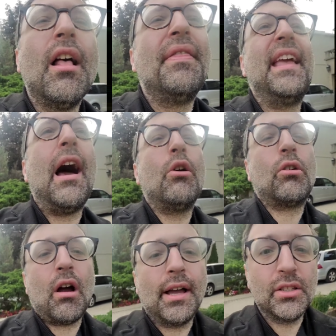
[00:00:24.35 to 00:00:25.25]
The
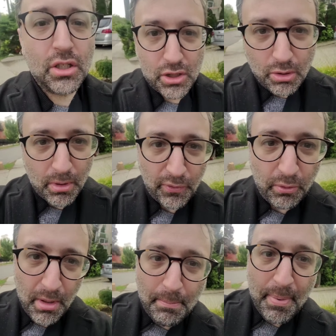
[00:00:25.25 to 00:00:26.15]
outcry is just too much for
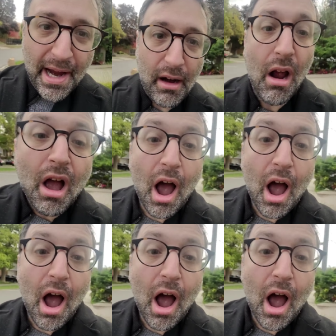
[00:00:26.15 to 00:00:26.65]
me to bear.